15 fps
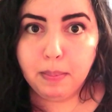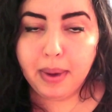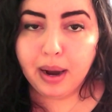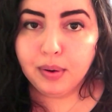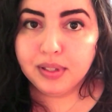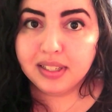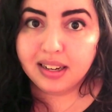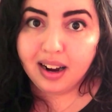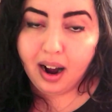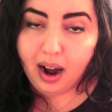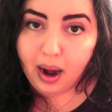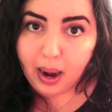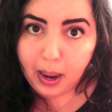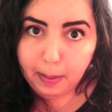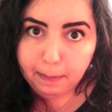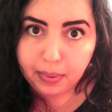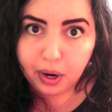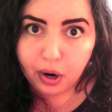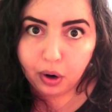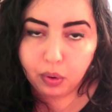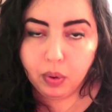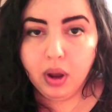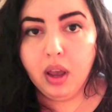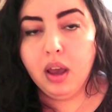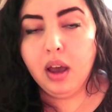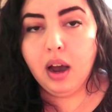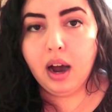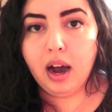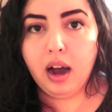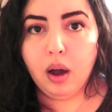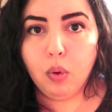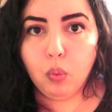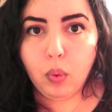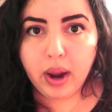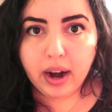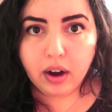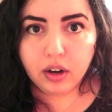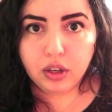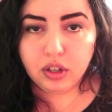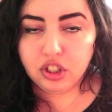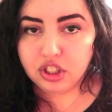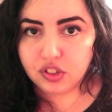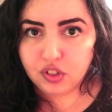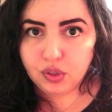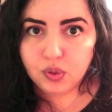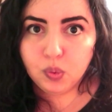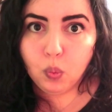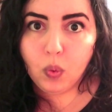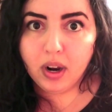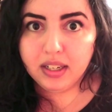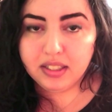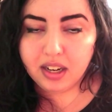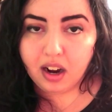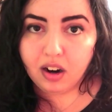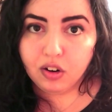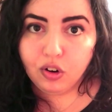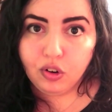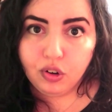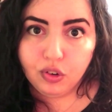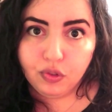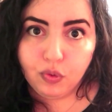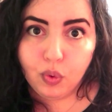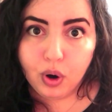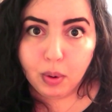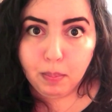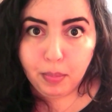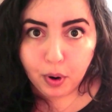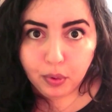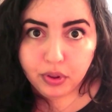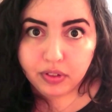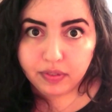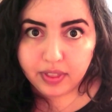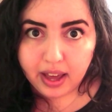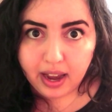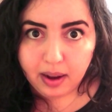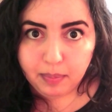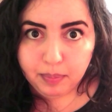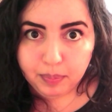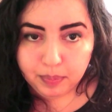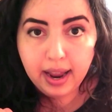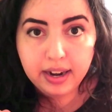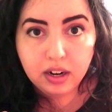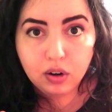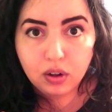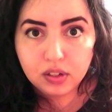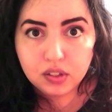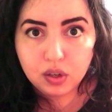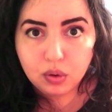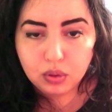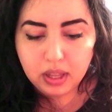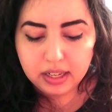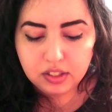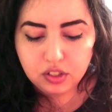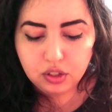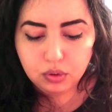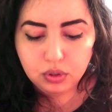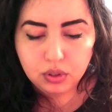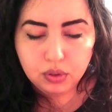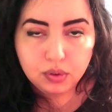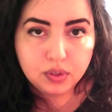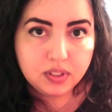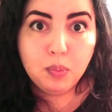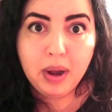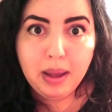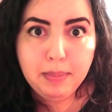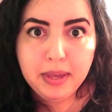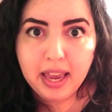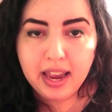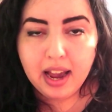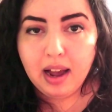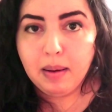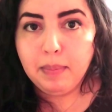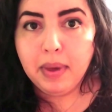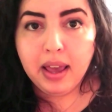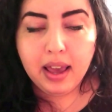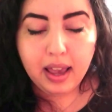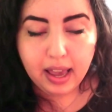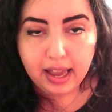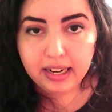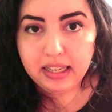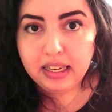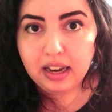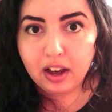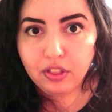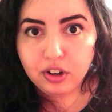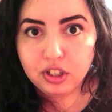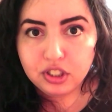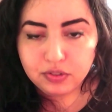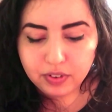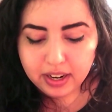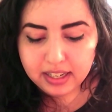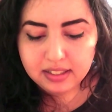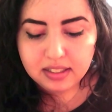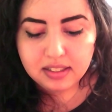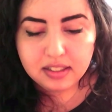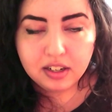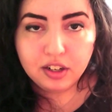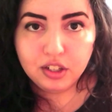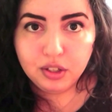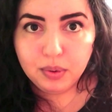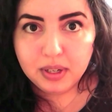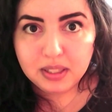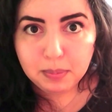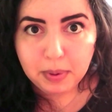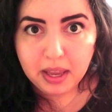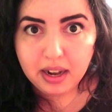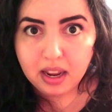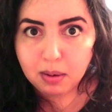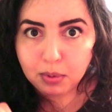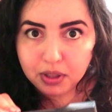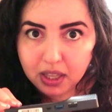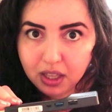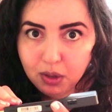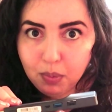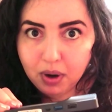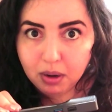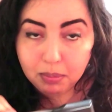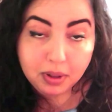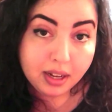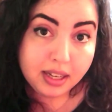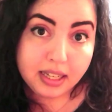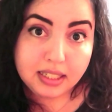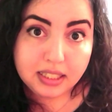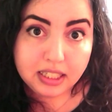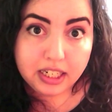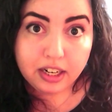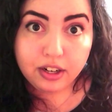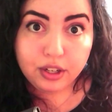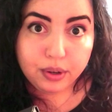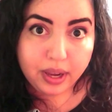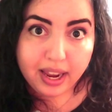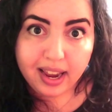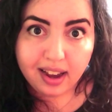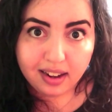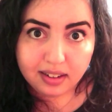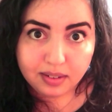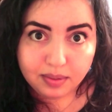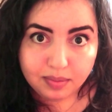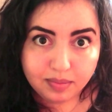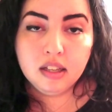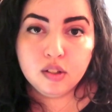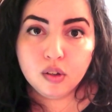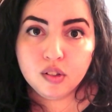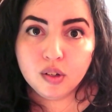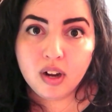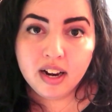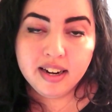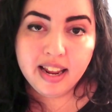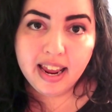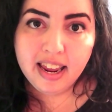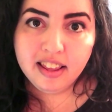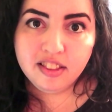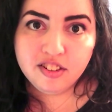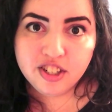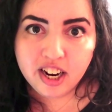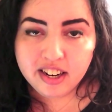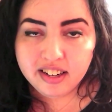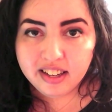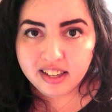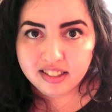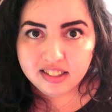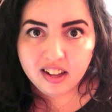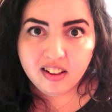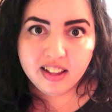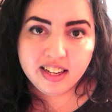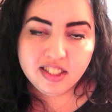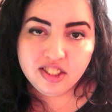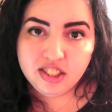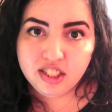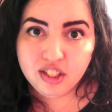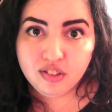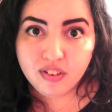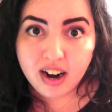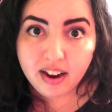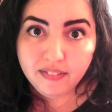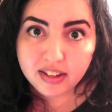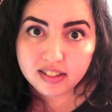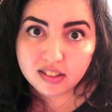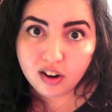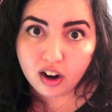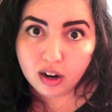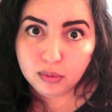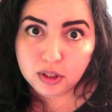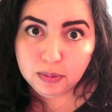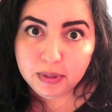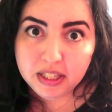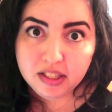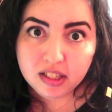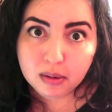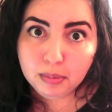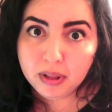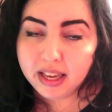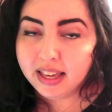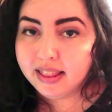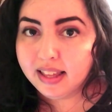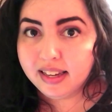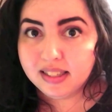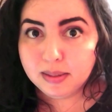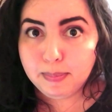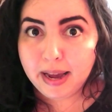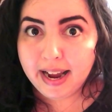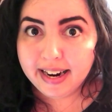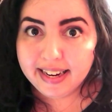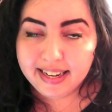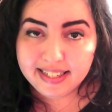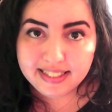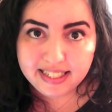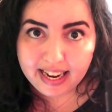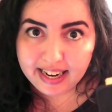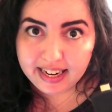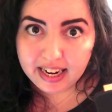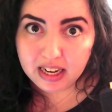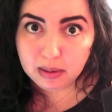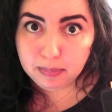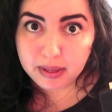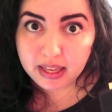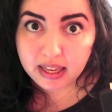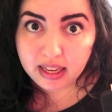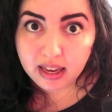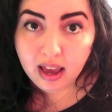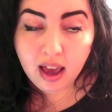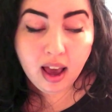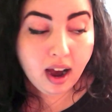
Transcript: and mouse combo where you can just use one dongle for both of them. And it also lets you use webcam. Any other devices that are USB enabled that you want to plug into here, you can. It's also got an 8th gen Intel HD graphics card, which means you can play things back in 1080p.